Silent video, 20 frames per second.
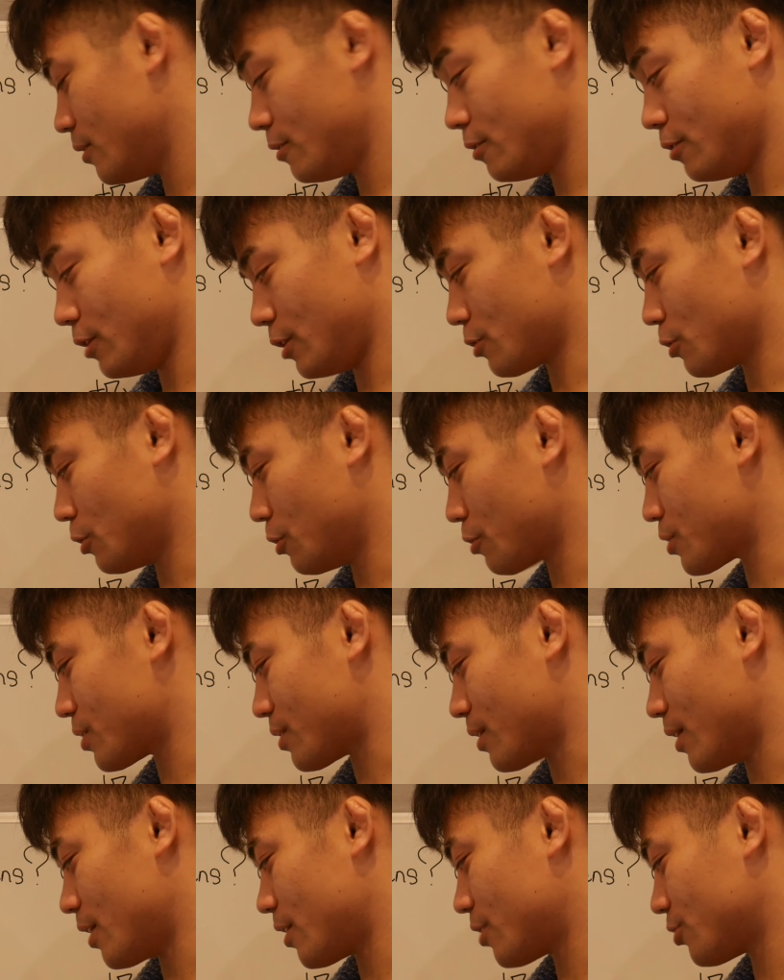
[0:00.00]
it looks
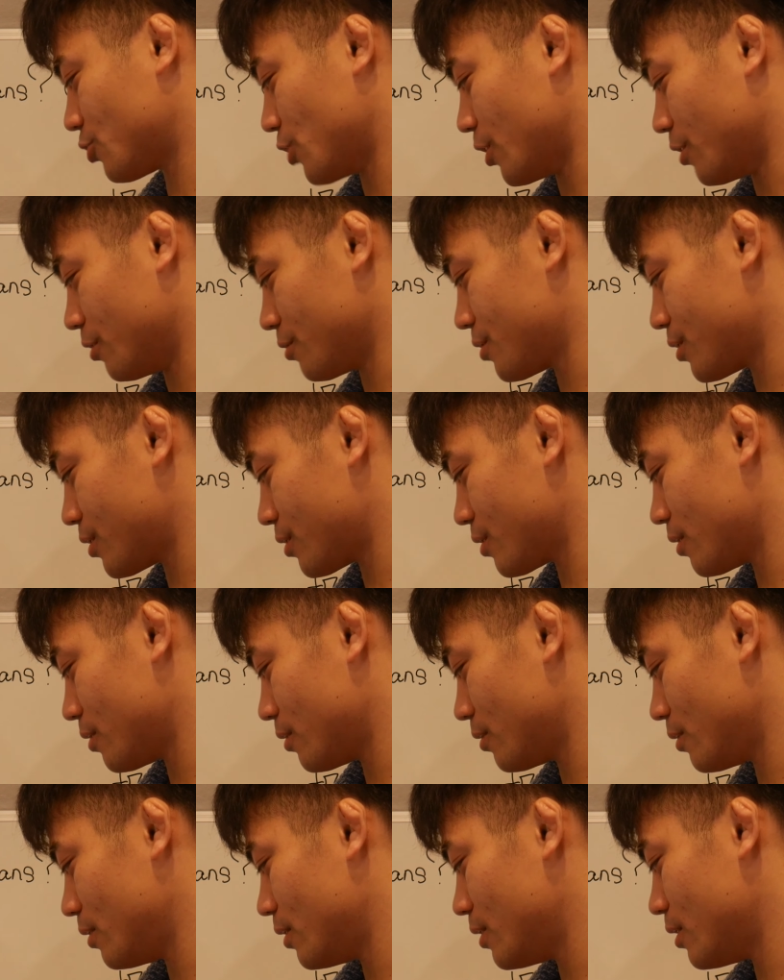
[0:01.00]
like shells.
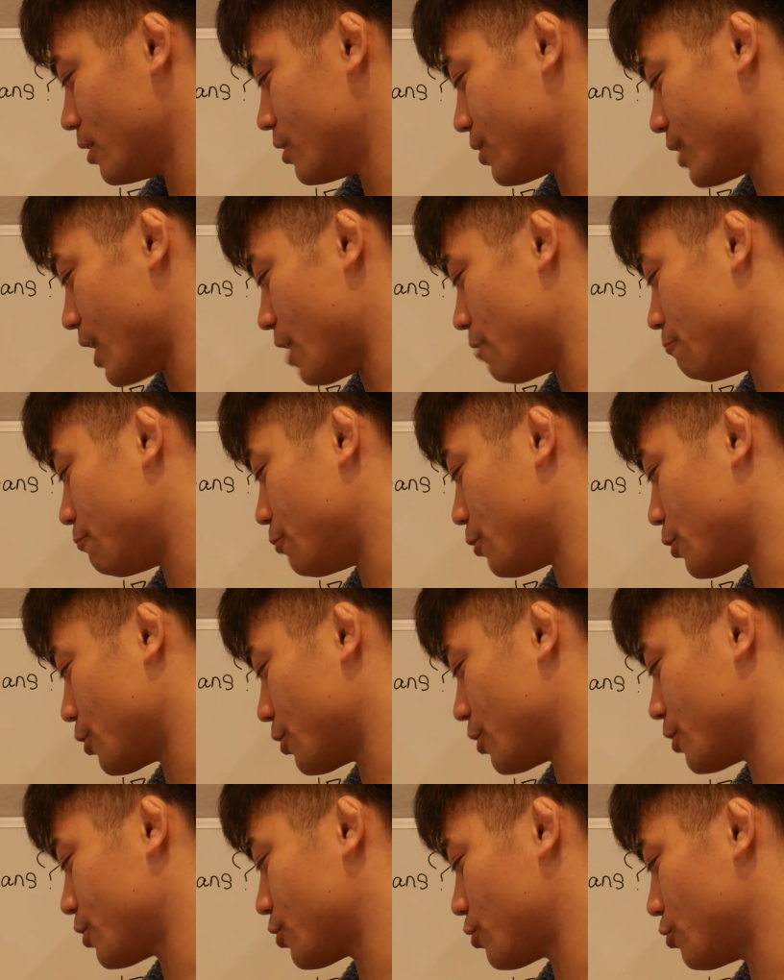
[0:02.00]
Same
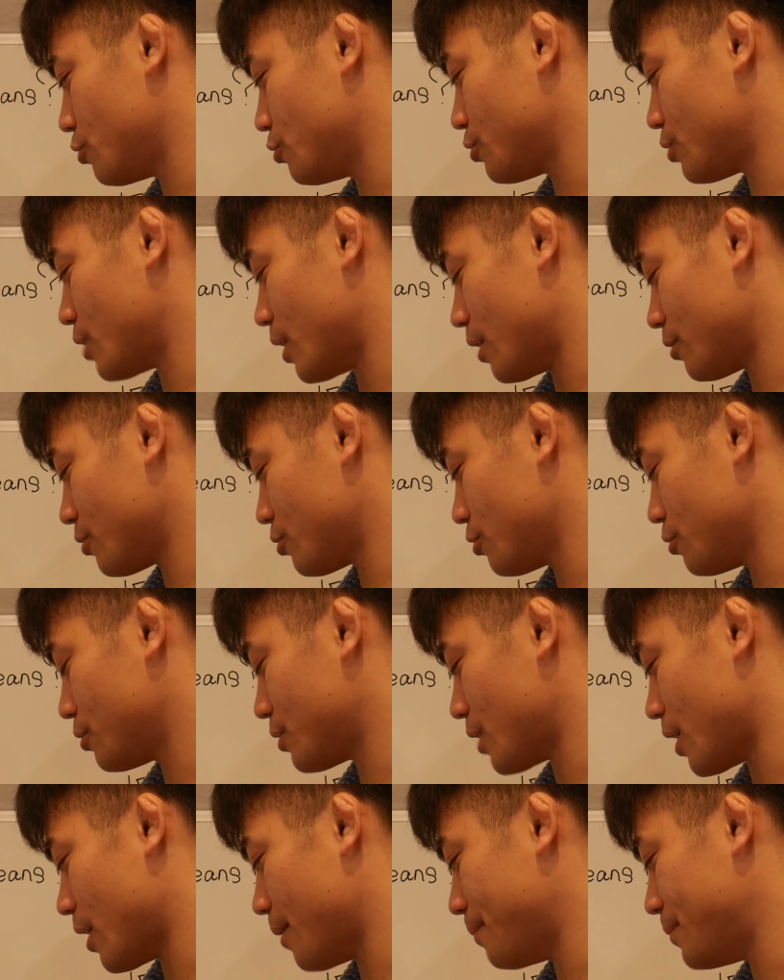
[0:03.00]
figures two
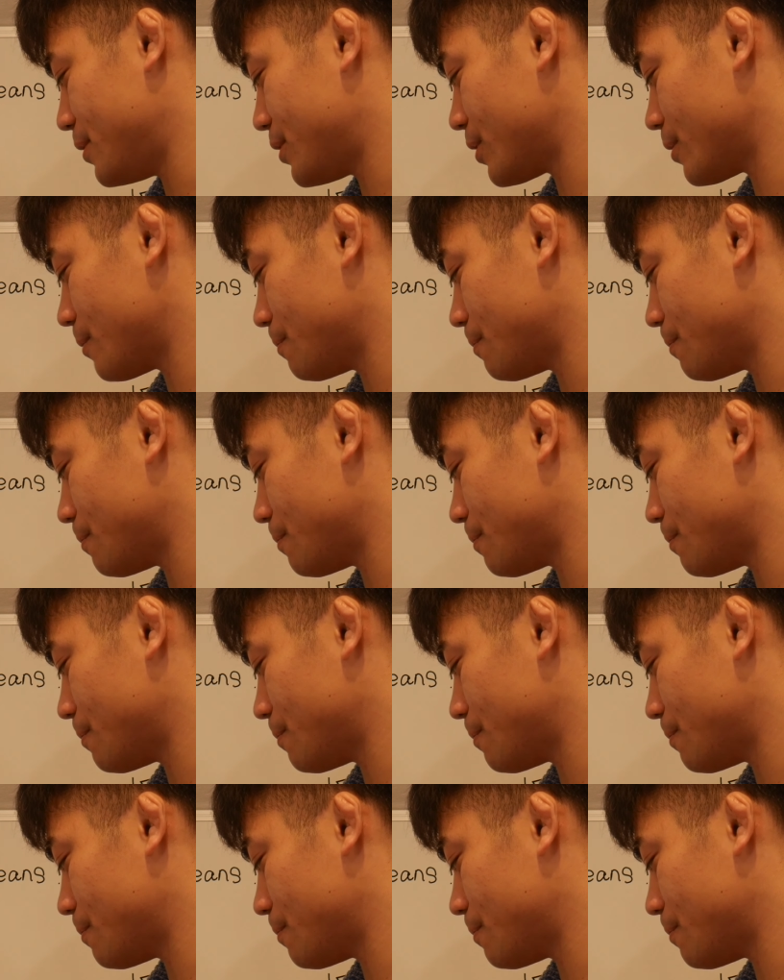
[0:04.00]
times,